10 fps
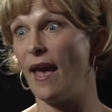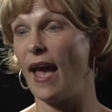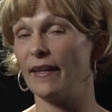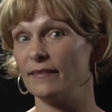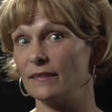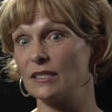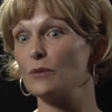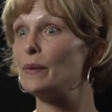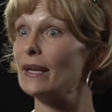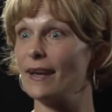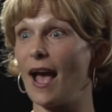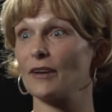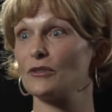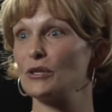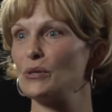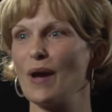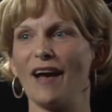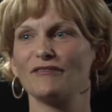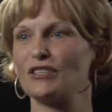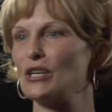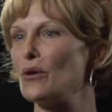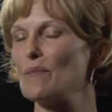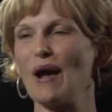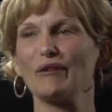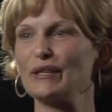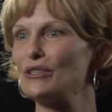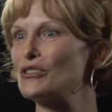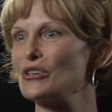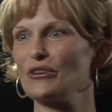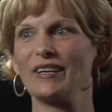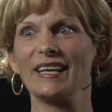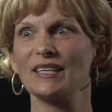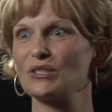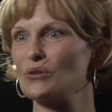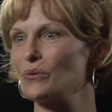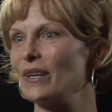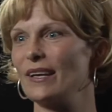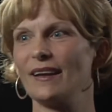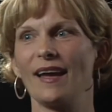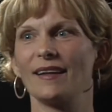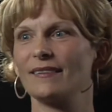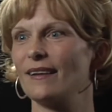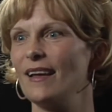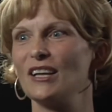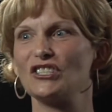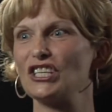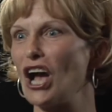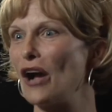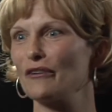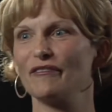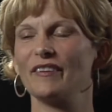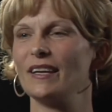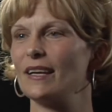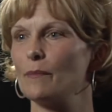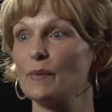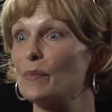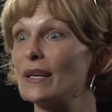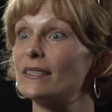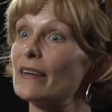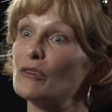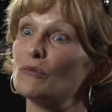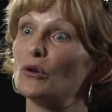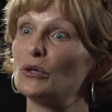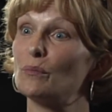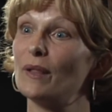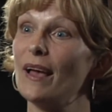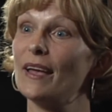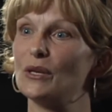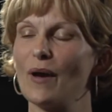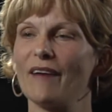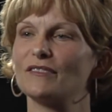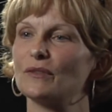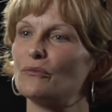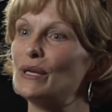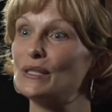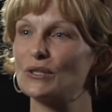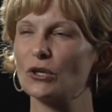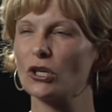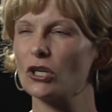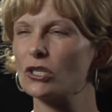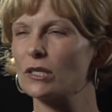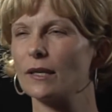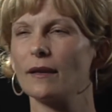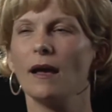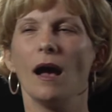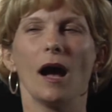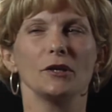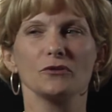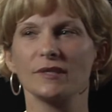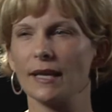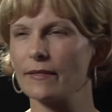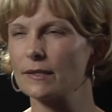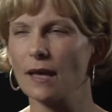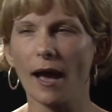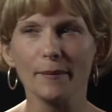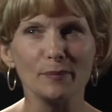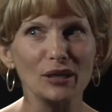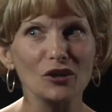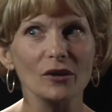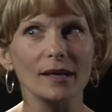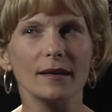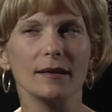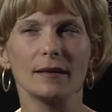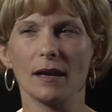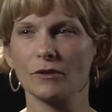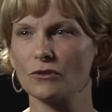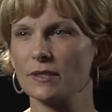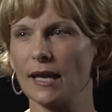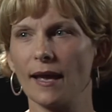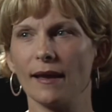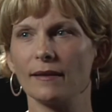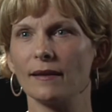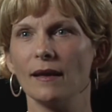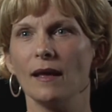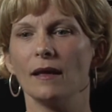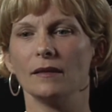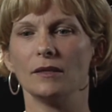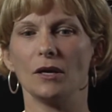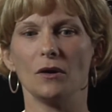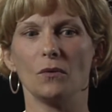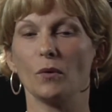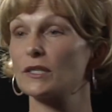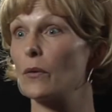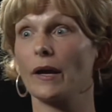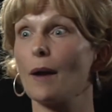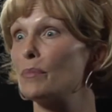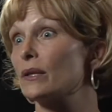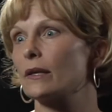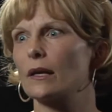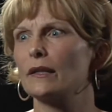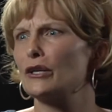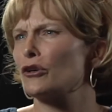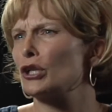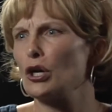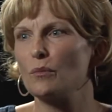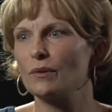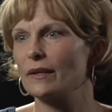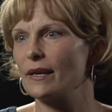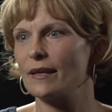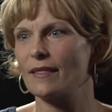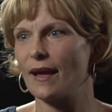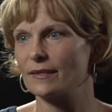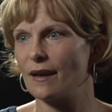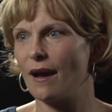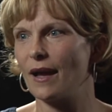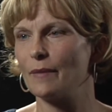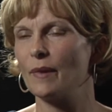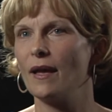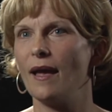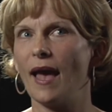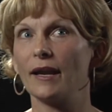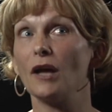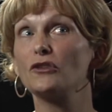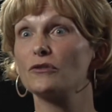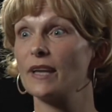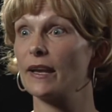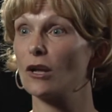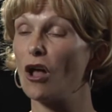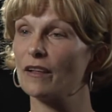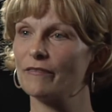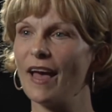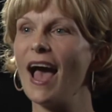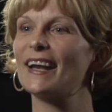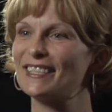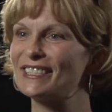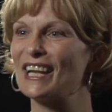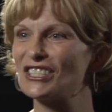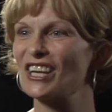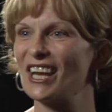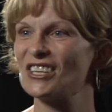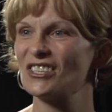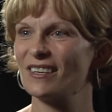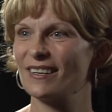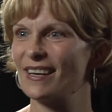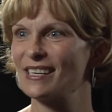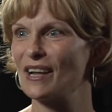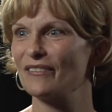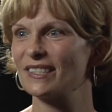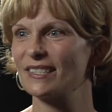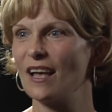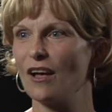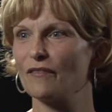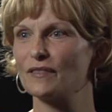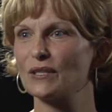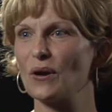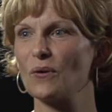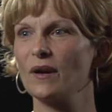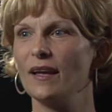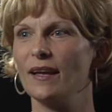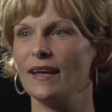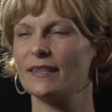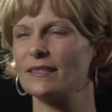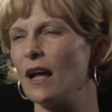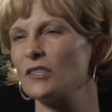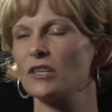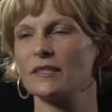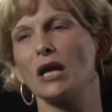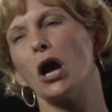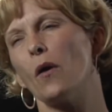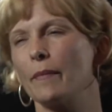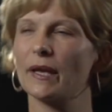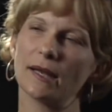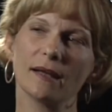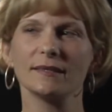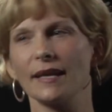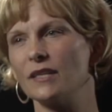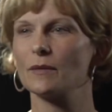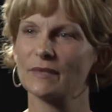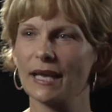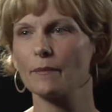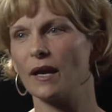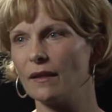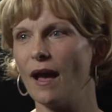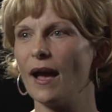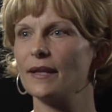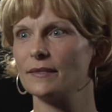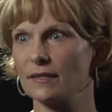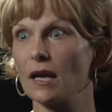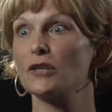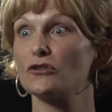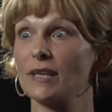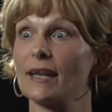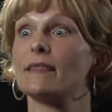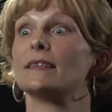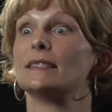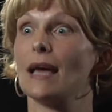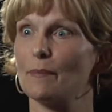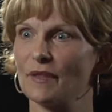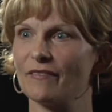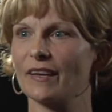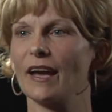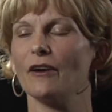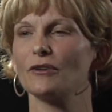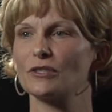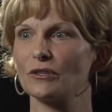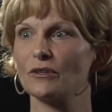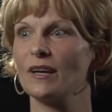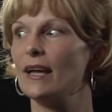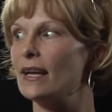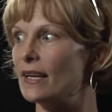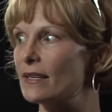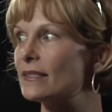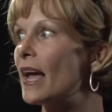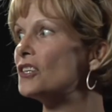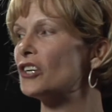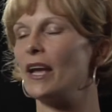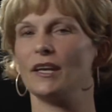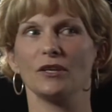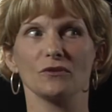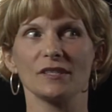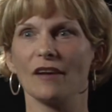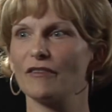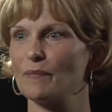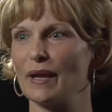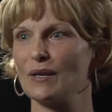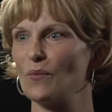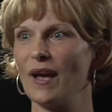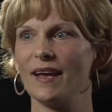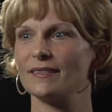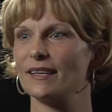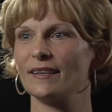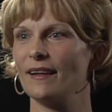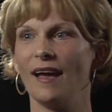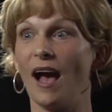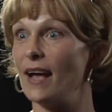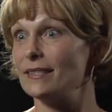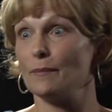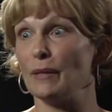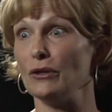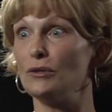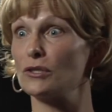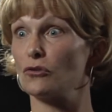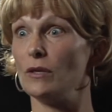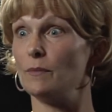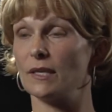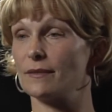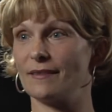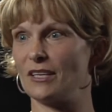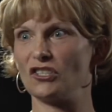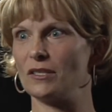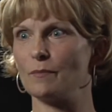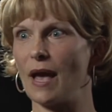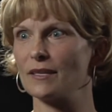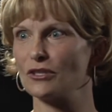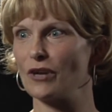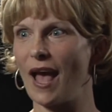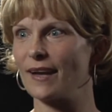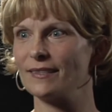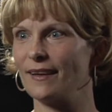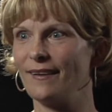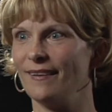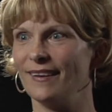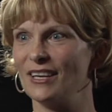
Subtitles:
And to be an actor, you have to know about literature and history and geography. And because every role you play, you have to research and understand the time period and understand, you know, what's going on politically or globally at that time. And understanding all of that is an education in and of itself. So it's not just, oh, I'm getting on stage, I'm saying my lines. It's understanding the depth of the character, is educating yourself in many ways. And I said, Meryl Streep doesn't think she's mastered acting.